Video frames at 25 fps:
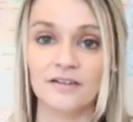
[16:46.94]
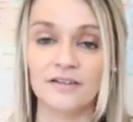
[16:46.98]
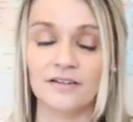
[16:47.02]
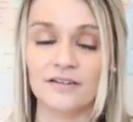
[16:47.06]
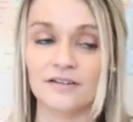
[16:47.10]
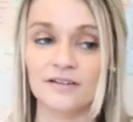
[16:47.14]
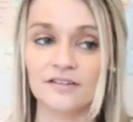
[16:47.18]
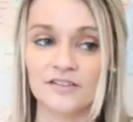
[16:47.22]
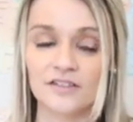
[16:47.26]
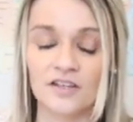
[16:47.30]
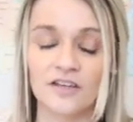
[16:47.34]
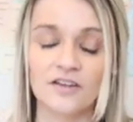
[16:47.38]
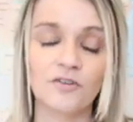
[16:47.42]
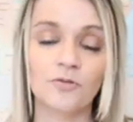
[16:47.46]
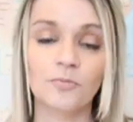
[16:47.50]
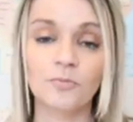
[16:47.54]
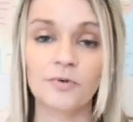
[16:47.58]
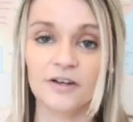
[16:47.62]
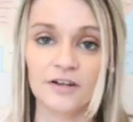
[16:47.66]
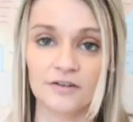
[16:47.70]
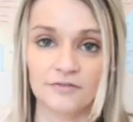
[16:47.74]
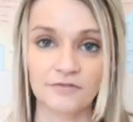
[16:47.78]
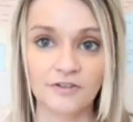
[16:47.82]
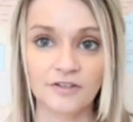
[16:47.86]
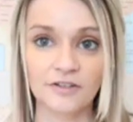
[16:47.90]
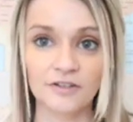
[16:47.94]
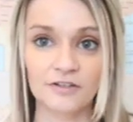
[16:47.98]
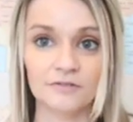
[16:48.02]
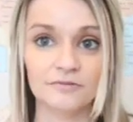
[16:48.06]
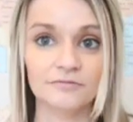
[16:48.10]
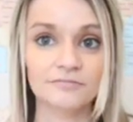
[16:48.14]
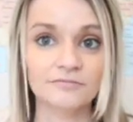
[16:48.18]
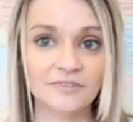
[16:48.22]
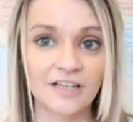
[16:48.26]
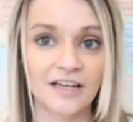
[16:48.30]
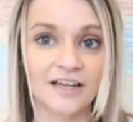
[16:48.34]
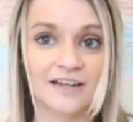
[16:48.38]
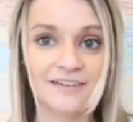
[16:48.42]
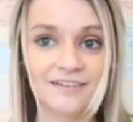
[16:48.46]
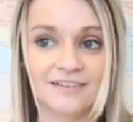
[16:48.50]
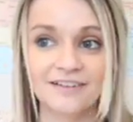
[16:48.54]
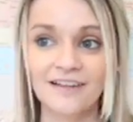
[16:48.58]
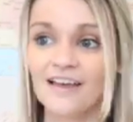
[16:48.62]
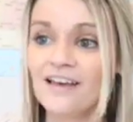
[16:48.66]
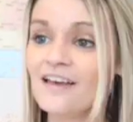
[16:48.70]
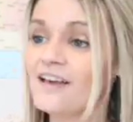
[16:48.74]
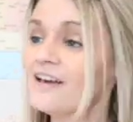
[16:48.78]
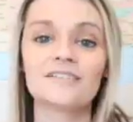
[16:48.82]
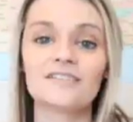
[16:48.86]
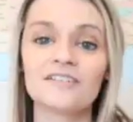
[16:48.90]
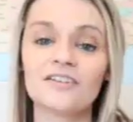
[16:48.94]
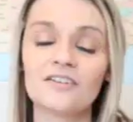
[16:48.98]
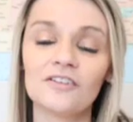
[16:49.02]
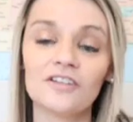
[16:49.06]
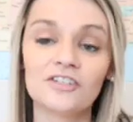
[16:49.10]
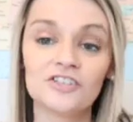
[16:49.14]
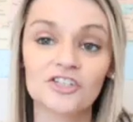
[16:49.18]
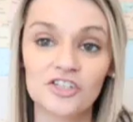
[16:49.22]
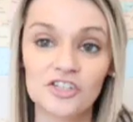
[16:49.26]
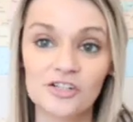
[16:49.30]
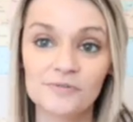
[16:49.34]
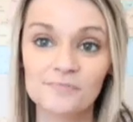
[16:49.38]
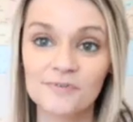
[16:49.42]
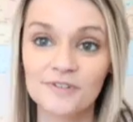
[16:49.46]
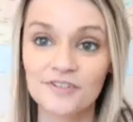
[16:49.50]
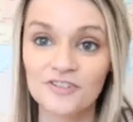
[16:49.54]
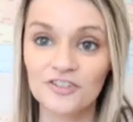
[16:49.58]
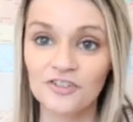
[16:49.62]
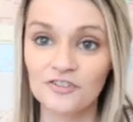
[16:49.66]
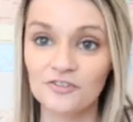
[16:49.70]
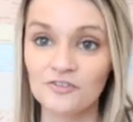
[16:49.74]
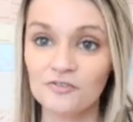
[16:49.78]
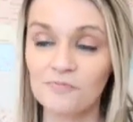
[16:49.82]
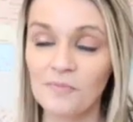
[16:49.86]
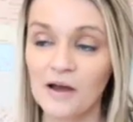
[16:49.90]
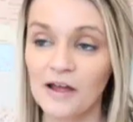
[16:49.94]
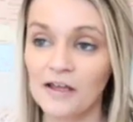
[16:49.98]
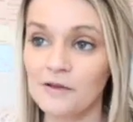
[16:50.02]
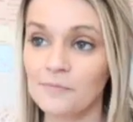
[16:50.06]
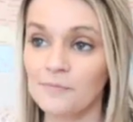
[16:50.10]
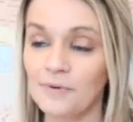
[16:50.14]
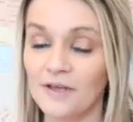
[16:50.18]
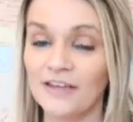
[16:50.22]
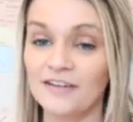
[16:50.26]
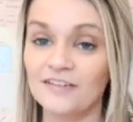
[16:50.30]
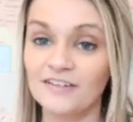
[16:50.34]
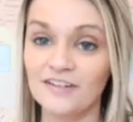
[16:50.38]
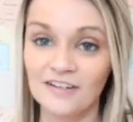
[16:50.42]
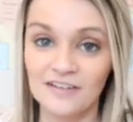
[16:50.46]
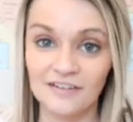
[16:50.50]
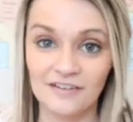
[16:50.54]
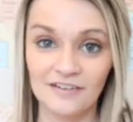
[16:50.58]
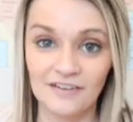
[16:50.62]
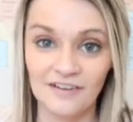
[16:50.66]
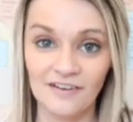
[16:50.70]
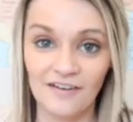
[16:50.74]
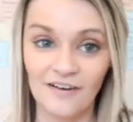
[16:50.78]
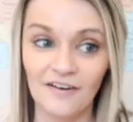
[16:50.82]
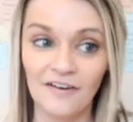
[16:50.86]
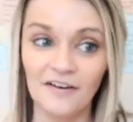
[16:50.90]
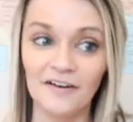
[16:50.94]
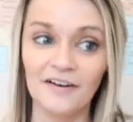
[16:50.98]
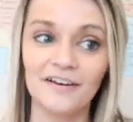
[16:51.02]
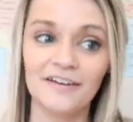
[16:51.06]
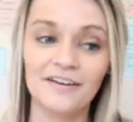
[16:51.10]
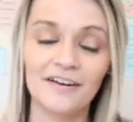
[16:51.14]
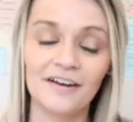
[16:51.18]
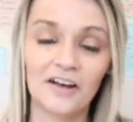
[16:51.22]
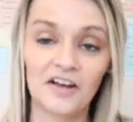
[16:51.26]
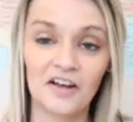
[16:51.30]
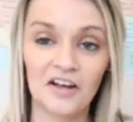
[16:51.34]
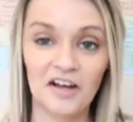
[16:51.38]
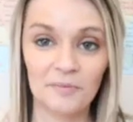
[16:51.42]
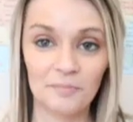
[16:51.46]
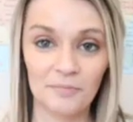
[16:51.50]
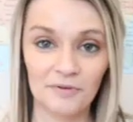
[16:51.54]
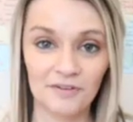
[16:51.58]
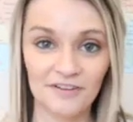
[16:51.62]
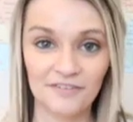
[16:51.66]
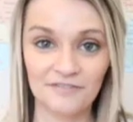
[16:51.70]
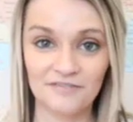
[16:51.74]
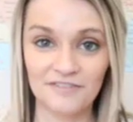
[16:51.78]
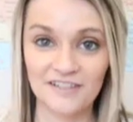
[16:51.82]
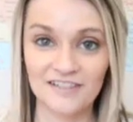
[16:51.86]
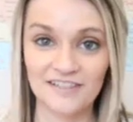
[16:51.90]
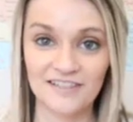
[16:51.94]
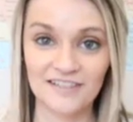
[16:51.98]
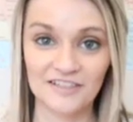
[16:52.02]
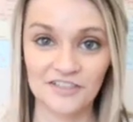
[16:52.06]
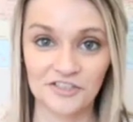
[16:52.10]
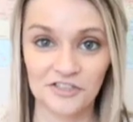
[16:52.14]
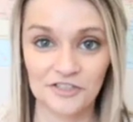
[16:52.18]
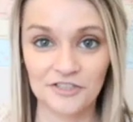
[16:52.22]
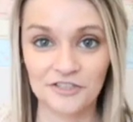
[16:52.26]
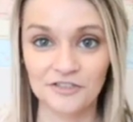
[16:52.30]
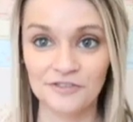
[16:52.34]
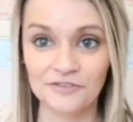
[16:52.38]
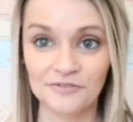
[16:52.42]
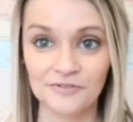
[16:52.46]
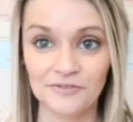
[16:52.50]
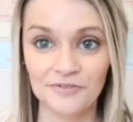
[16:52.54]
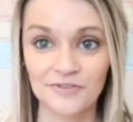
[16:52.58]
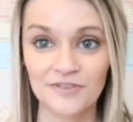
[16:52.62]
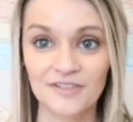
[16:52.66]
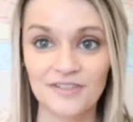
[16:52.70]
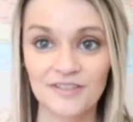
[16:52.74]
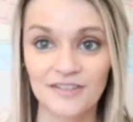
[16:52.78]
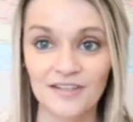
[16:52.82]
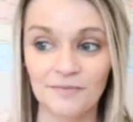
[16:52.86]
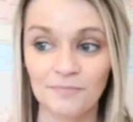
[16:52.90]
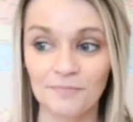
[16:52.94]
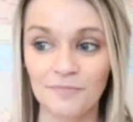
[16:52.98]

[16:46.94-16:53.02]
it'll benefit you. So let's jump into my opinion on a couple of these issues,